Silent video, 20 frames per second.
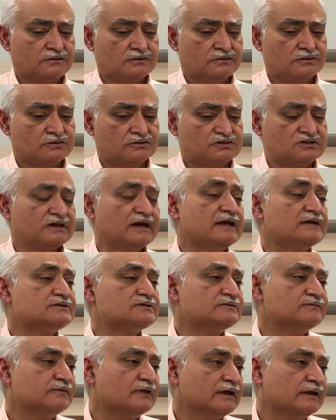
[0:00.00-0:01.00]
your
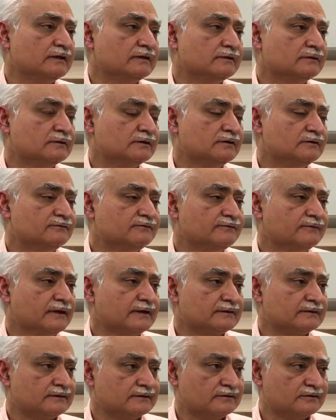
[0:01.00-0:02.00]
chance of getting
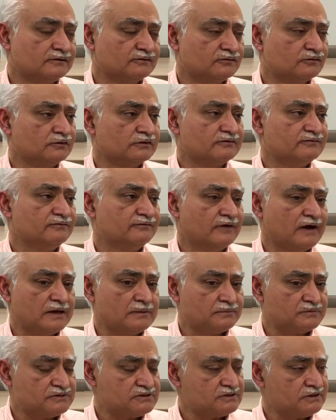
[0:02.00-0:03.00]
infected is only
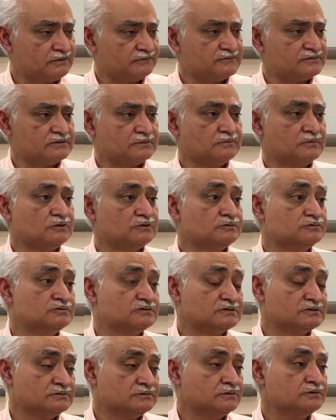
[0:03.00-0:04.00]
5% of someone
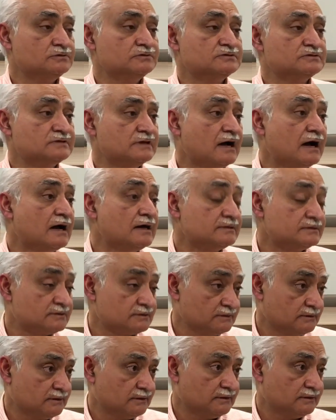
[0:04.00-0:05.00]
who's
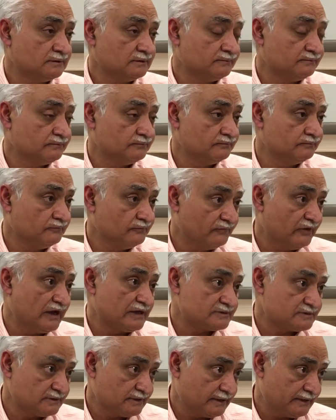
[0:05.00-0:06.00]
not
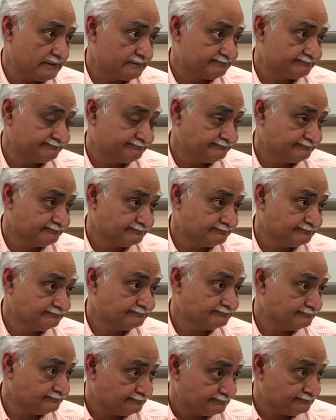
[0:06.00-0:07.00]
vaccinated.
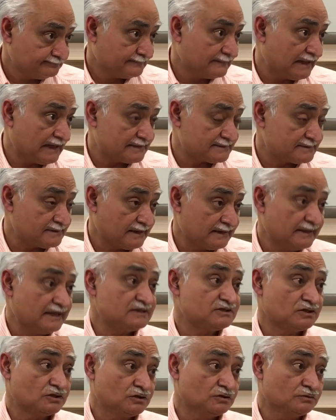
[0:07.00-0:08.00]

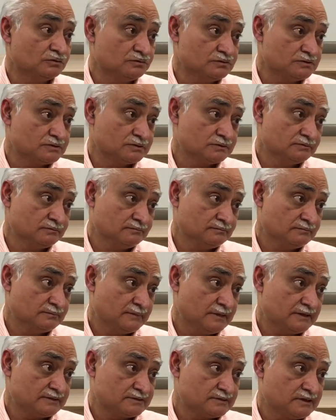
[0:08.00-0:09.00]
That's huge.
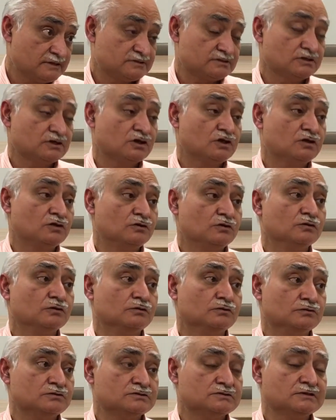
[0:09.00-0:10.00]
That's
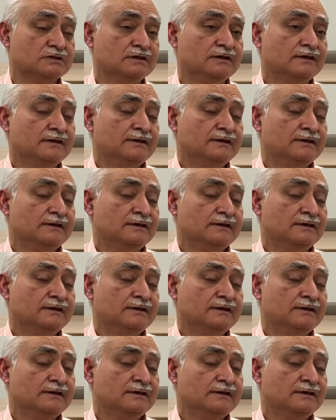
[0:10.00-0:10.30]
huge.